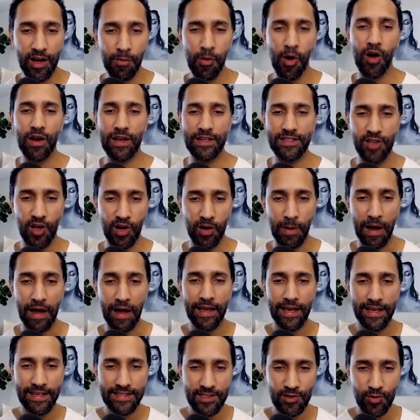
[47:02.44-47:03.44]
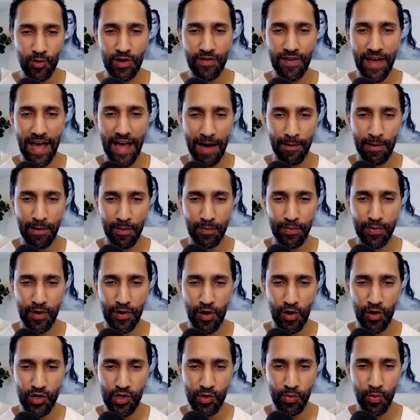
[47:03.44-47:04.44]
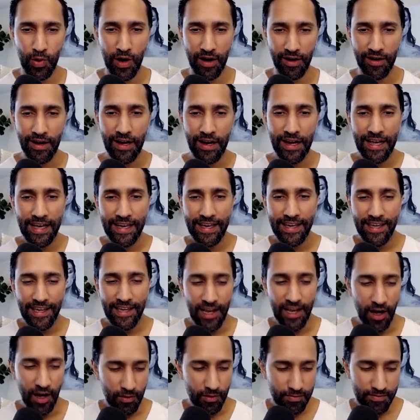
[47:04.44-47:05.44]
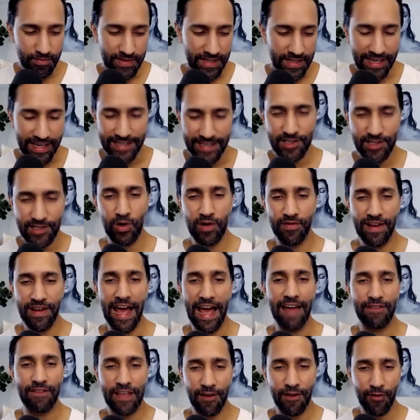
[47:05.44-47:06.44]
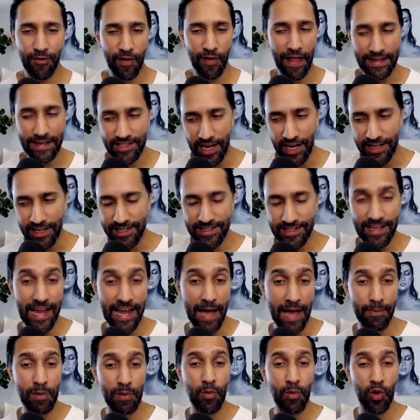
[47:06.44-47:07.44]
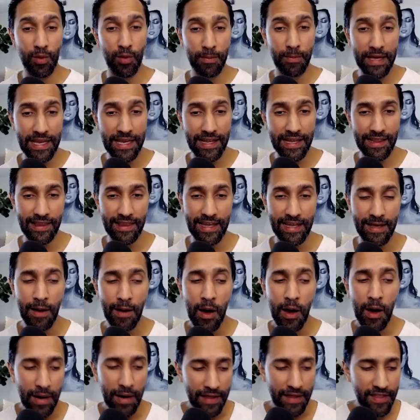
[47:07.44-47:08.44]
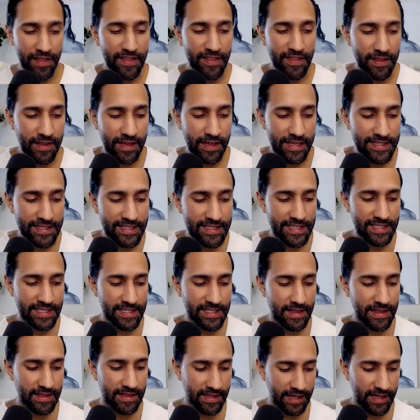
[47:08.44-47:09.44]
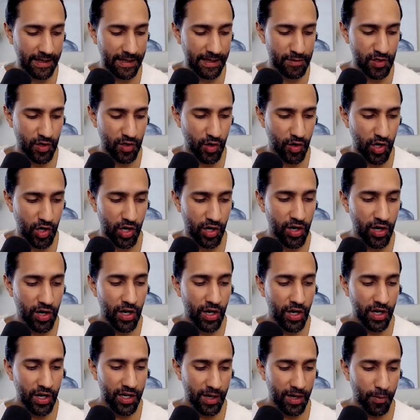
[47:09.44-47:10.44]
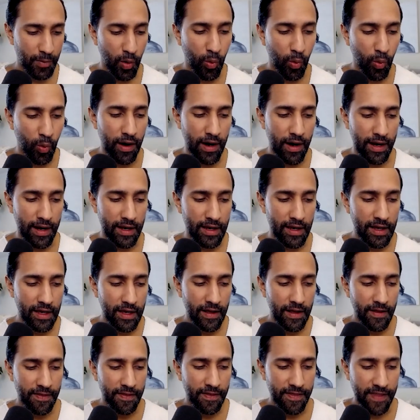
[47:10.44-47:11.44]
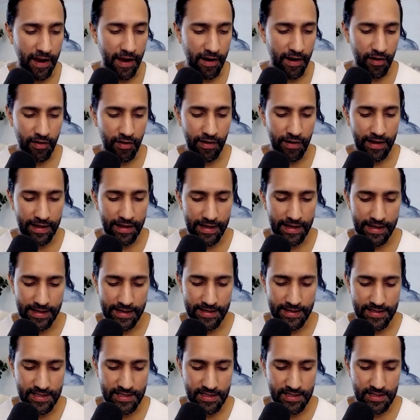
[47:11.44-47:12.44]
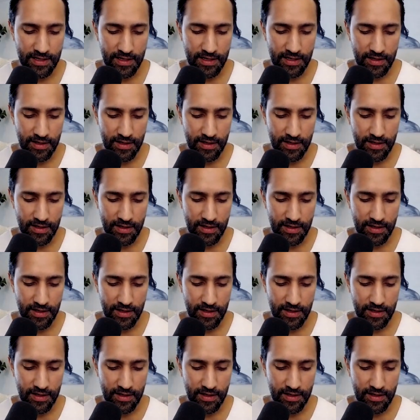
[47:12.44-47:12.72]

come on and talk about his sort of habit approach where, you know, yeah. he's sort of an advocate for like changes can happen more immediately. But I think the consistent themes are number one, there is